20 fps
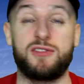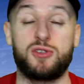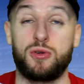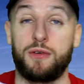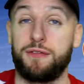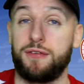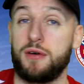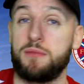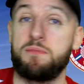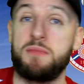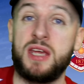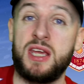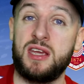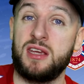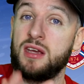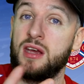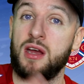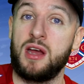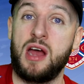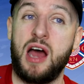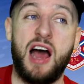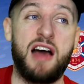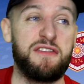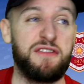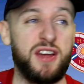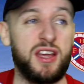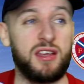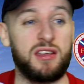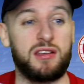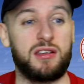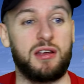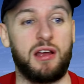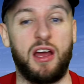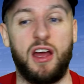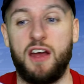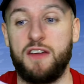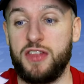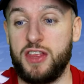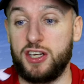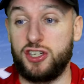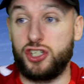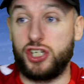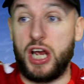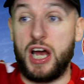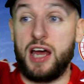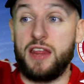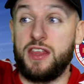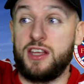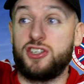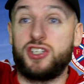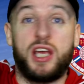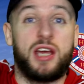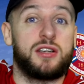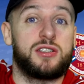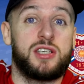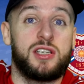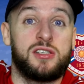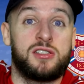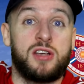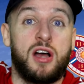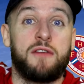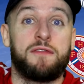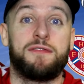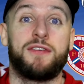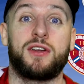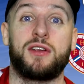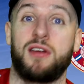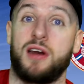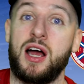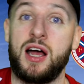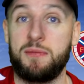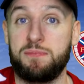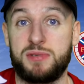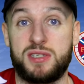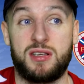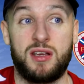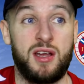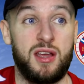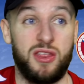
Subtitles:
So for me, I think the jersey is up for grabs.